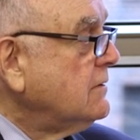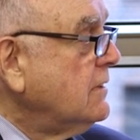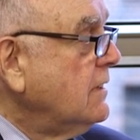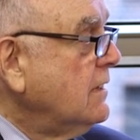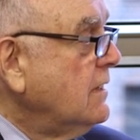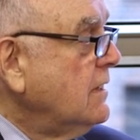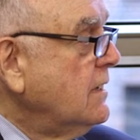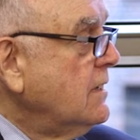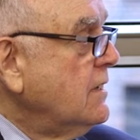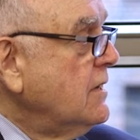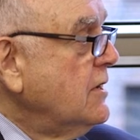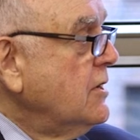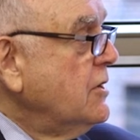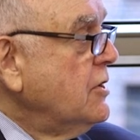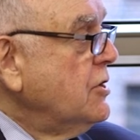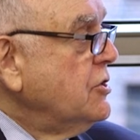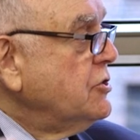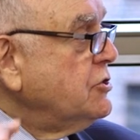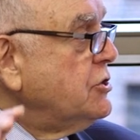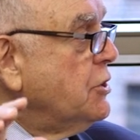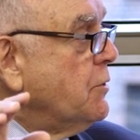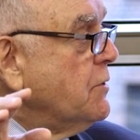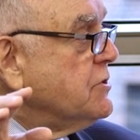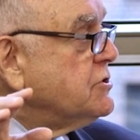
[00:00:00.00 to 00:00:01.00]

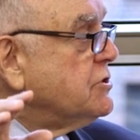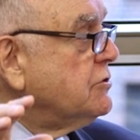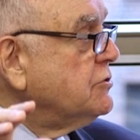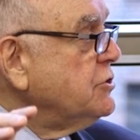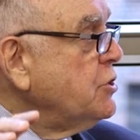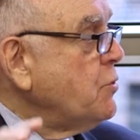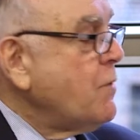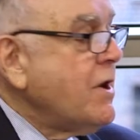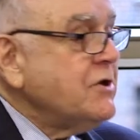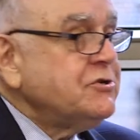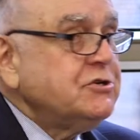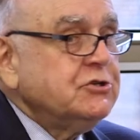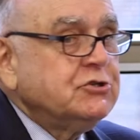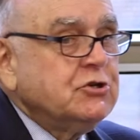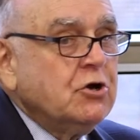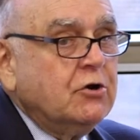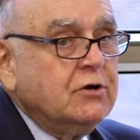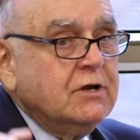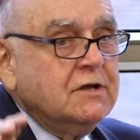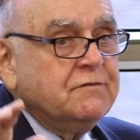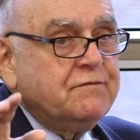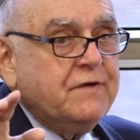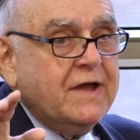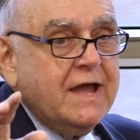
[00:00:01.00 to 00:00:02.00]
he was a U.S.
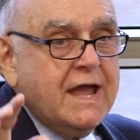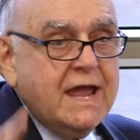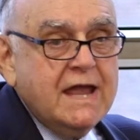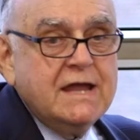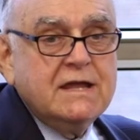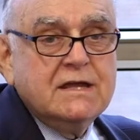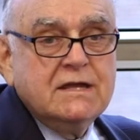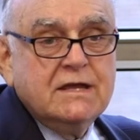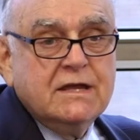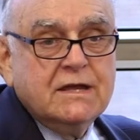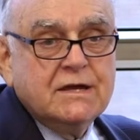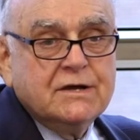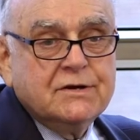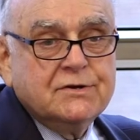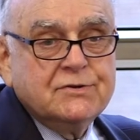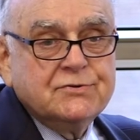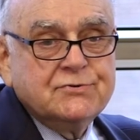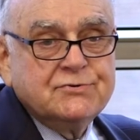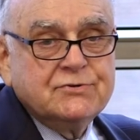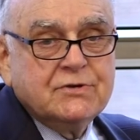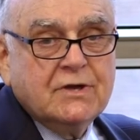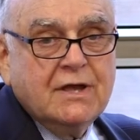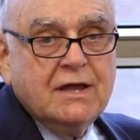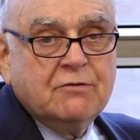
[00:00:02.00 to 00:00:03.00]
attorney for eight years
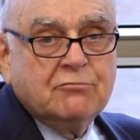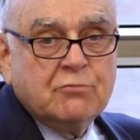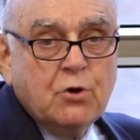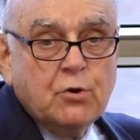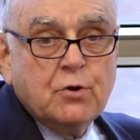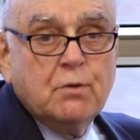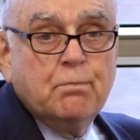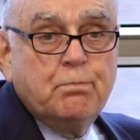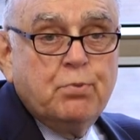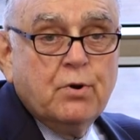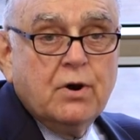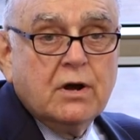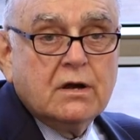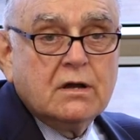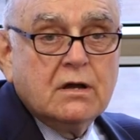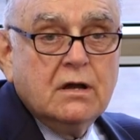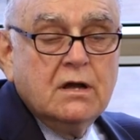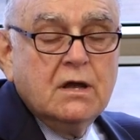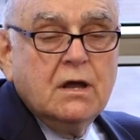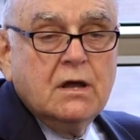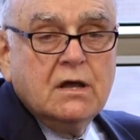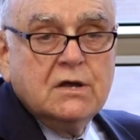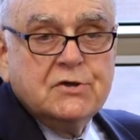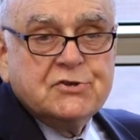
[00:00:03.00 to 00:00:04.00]
and wrote a book
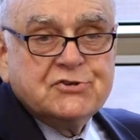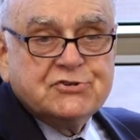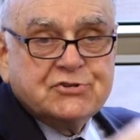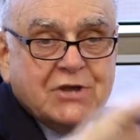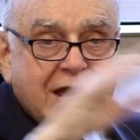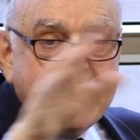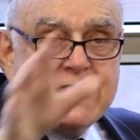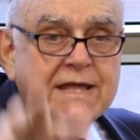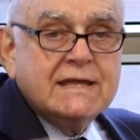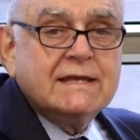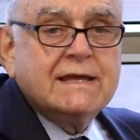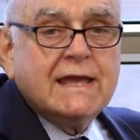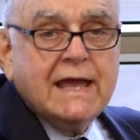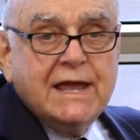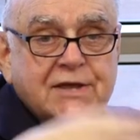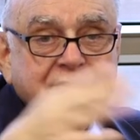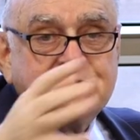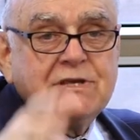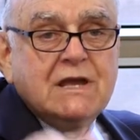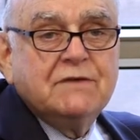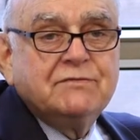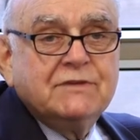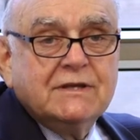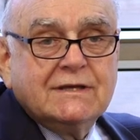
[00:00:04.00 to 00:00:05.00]
citing
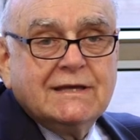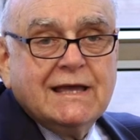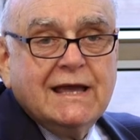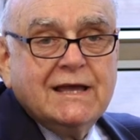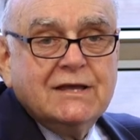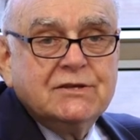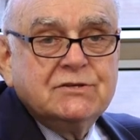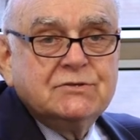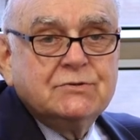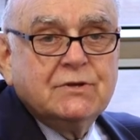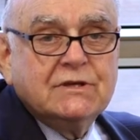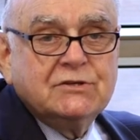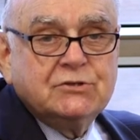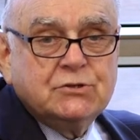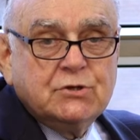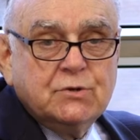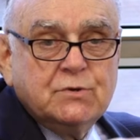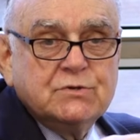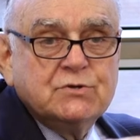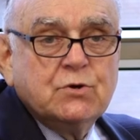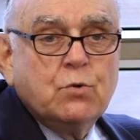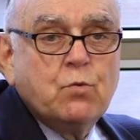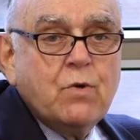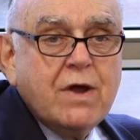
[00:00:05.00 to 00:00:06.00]
case after case that she
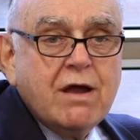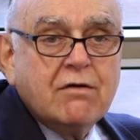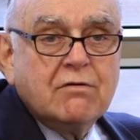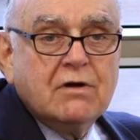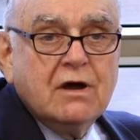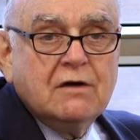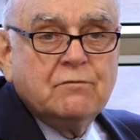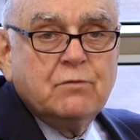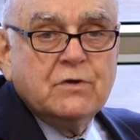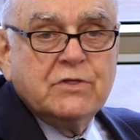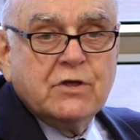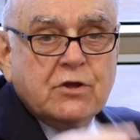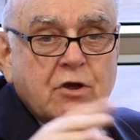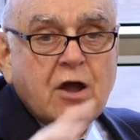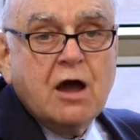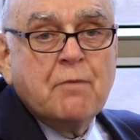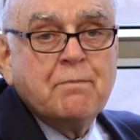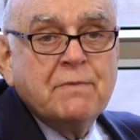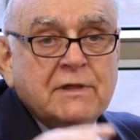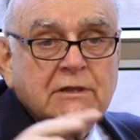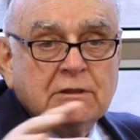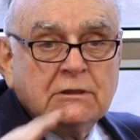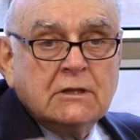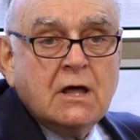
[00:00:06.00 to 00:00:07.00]
was aware of where the
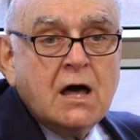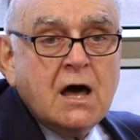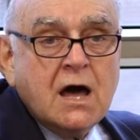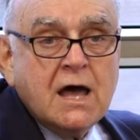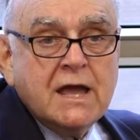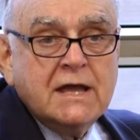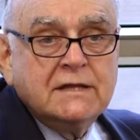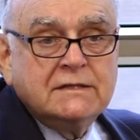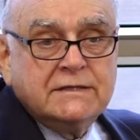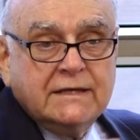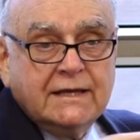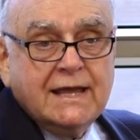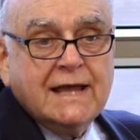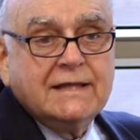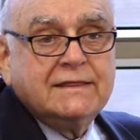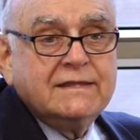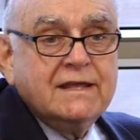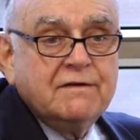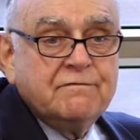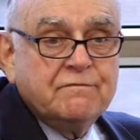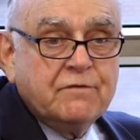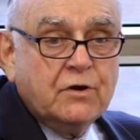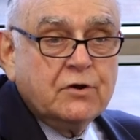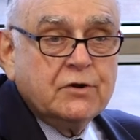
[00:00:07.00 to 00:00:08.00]
government lied to get
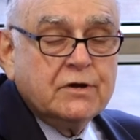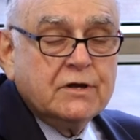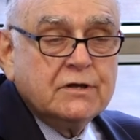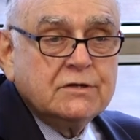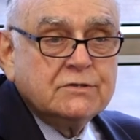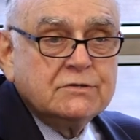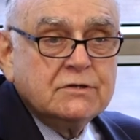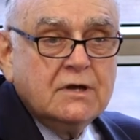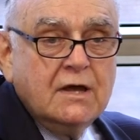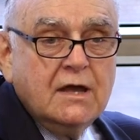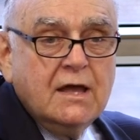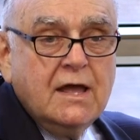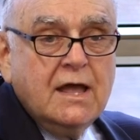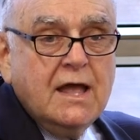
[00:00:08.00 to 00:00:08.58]
their verdict.